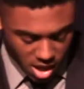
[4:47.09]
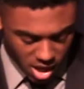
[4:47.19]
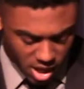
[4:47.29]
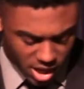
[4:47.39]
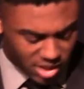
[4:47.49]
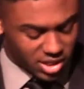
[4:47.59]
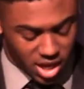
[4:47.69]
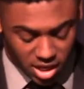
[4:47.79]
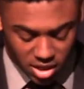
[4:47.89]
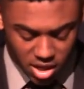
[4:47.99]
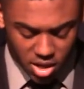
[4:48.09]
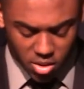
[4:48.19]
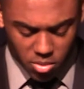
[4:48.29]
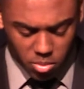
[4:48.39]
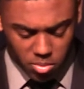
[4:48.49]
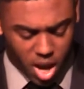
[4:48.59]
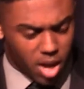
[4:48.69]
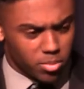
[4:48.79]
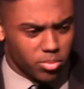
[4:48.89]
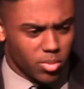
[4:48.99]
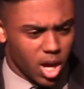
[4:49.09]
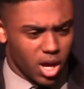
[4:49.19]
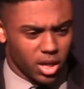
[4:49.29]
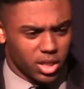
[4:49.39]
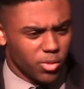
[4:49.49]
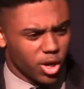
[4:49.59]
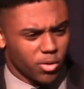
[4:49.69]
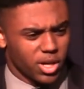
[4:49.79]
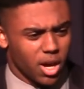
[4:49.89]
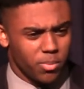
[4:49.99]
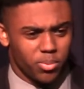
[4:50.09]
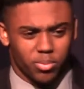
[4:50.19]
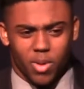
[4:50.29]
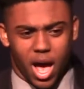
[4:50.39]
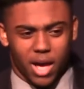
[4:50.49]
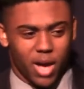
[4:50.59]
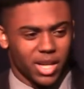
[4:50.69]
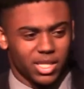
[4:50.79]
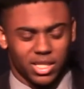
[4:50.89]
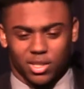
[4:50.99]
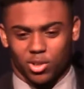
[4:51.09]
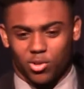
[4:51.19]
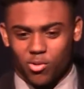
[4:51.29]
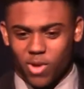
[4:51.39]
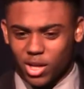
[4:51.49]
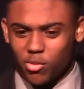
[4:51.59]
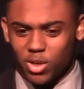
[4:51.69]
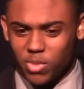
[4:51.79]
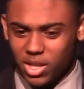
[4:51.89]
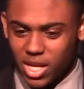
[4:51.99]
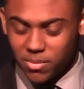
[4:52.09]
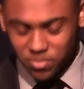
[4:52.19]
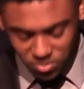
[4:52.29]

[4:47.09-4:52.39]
And I said, Mom, can we hurry up? I need to get to school. I don't want to be late.